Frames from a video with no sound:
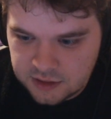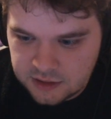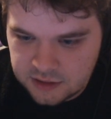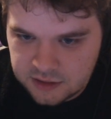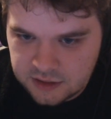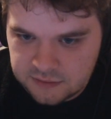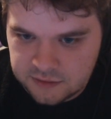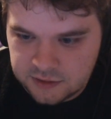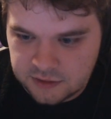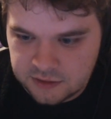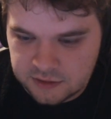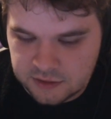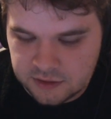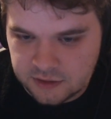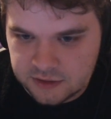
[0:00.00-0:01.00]
given the
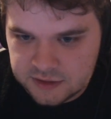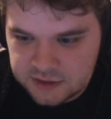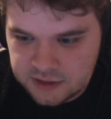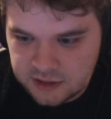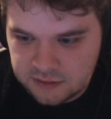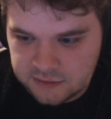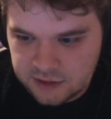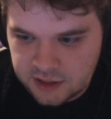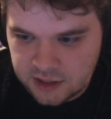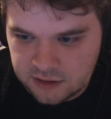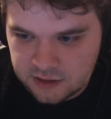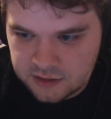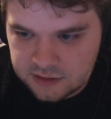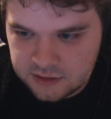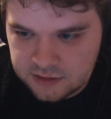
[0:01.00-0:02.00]
current state of her
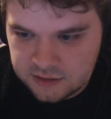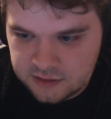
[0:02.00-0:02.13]
character?